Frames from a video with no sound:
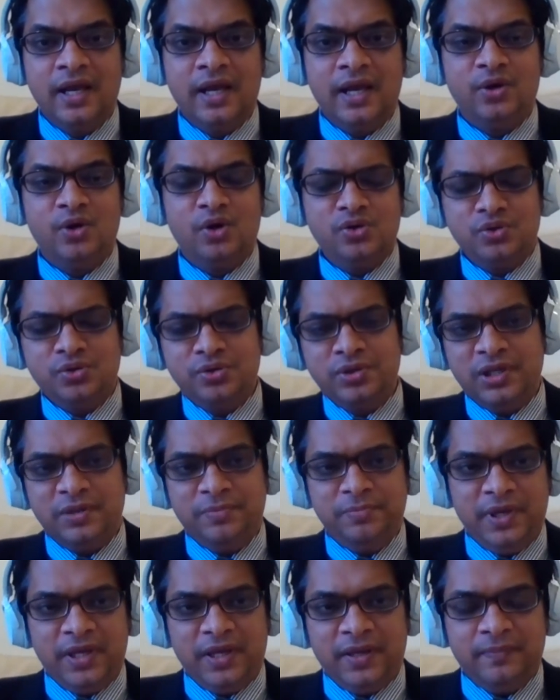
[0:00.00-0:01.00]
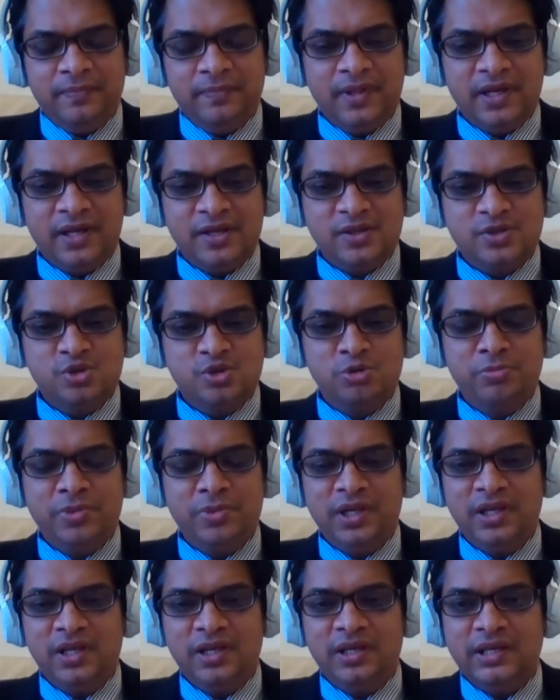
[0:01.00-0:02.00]
Not only me, there are so
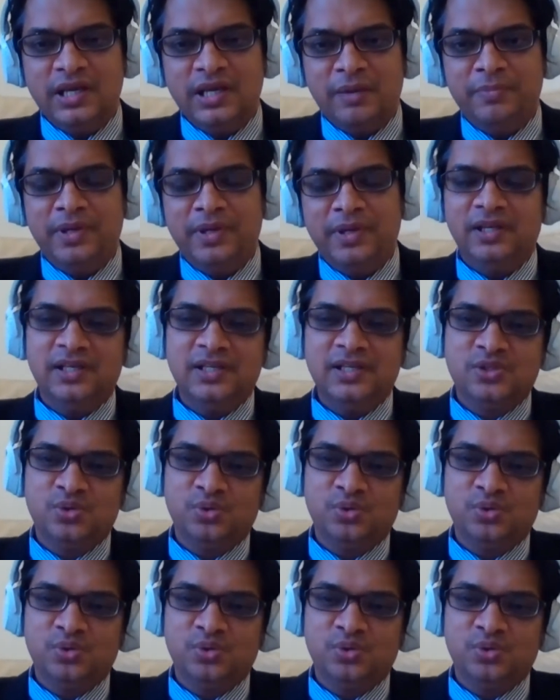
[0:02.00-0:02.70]
many Yemenis,